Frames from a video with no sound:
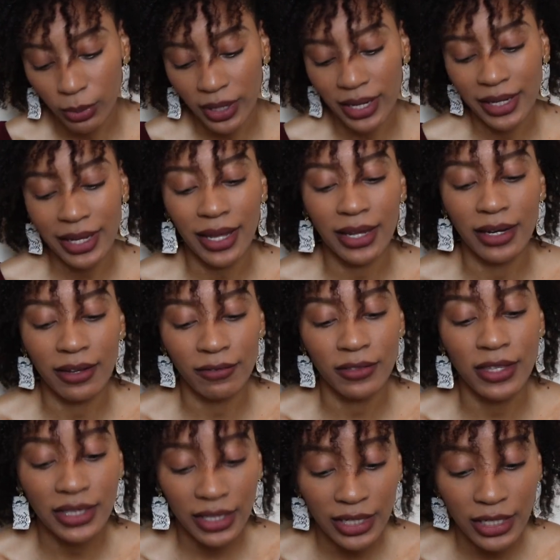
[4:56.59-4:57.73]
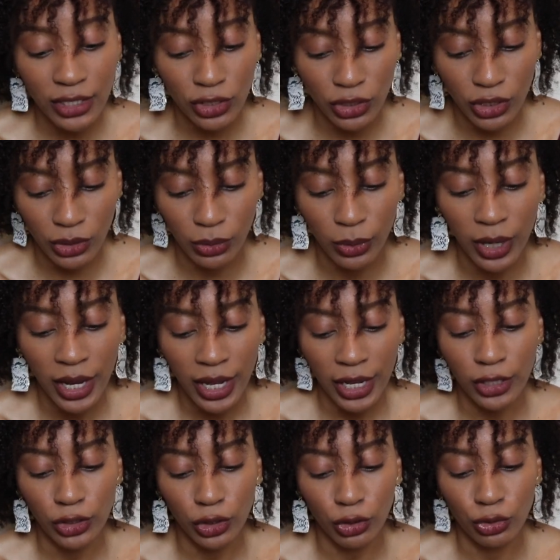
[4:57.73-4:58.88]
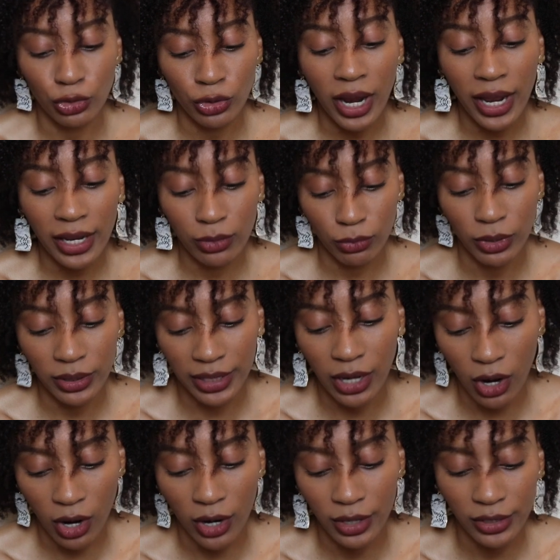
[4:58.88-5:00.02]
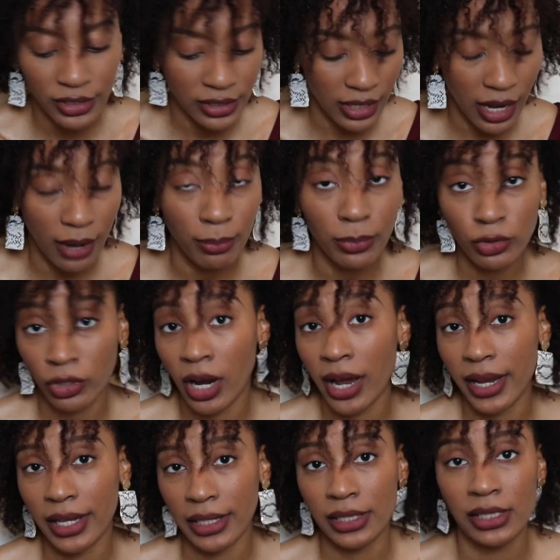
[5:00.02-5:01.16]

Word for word: But again, if this is you and you're trying really hard, stop trying,